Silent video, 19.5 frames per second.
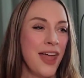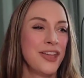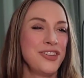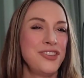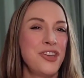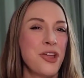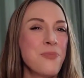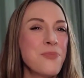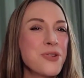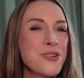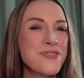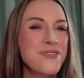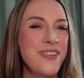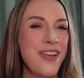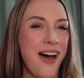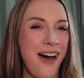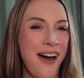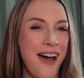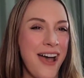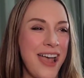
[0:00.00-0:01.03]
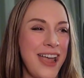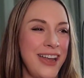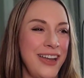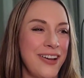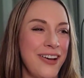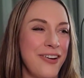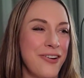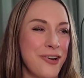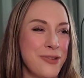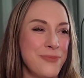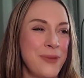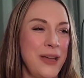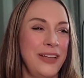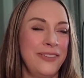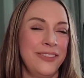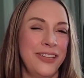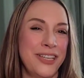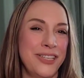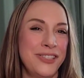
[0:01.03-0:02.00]
Number 9 on my
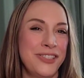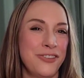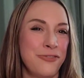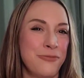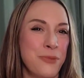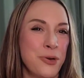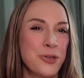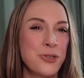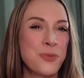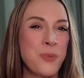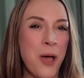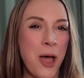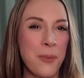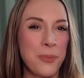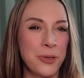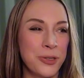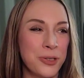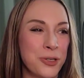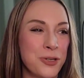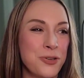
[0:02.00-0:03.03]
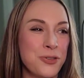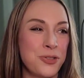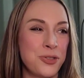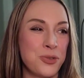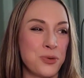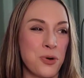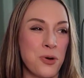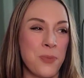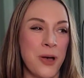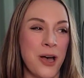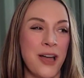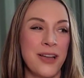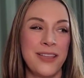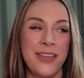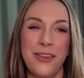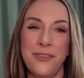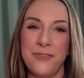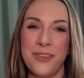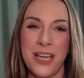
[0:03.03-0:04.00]
list of most popular store-bought
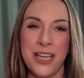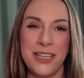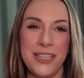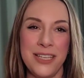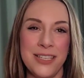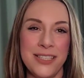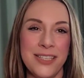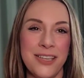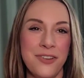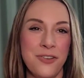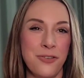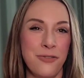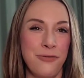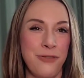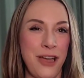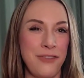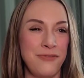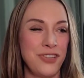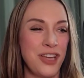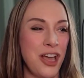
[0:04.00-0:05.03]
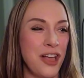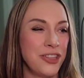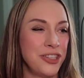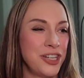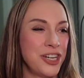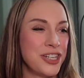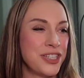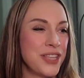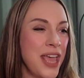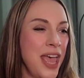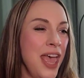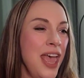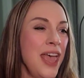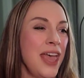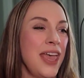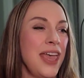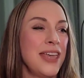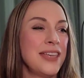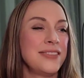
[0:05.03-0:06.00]
gift ideas under $5
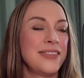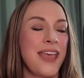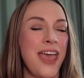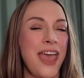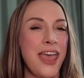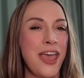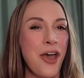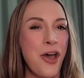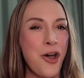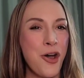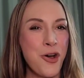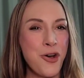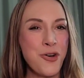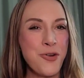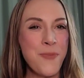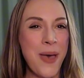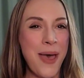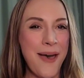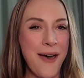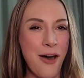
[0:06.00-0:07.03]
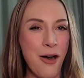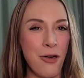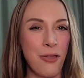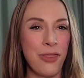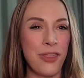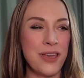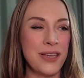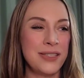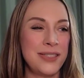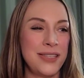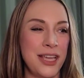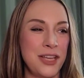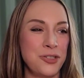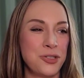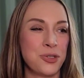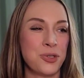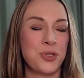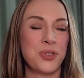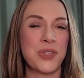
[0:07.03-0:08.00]
is a home health
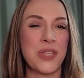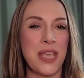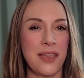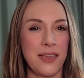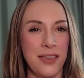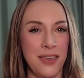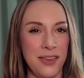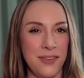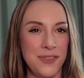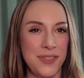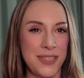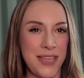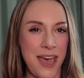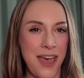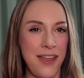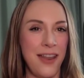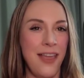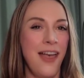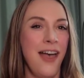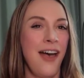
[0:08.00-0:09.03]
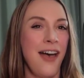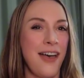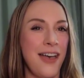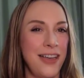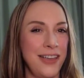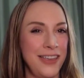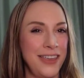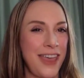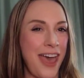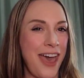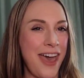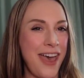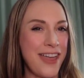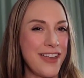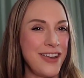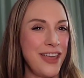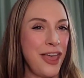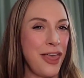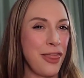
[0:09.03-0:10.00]
essentials gift set.
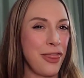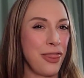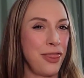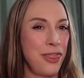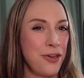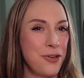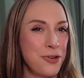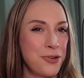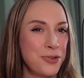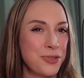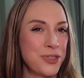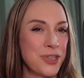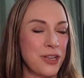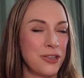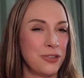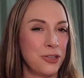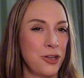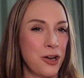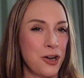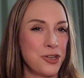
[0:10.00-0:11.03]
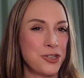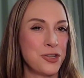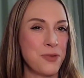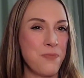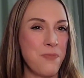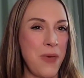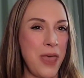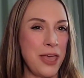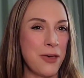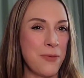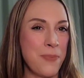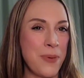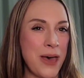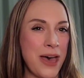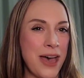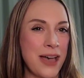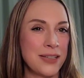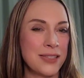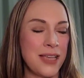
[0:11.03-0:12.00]
Again, those large makeup
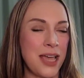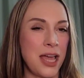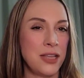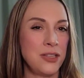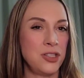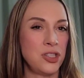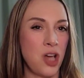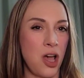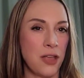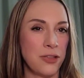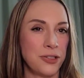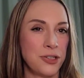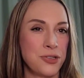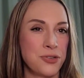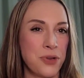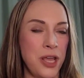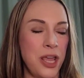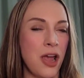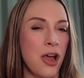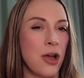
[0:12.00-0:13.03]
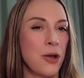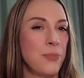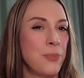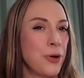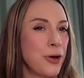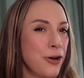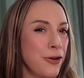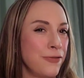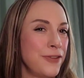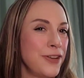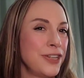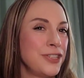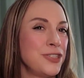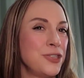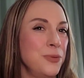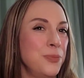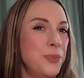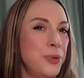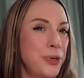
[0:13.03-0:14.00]
bags at Dollar Tree are perfect
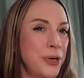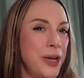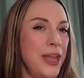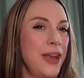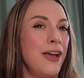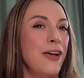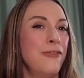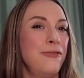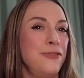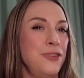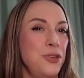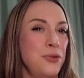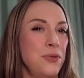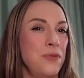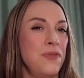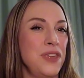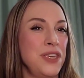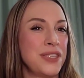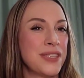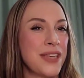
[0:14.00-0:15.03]
to put a few of these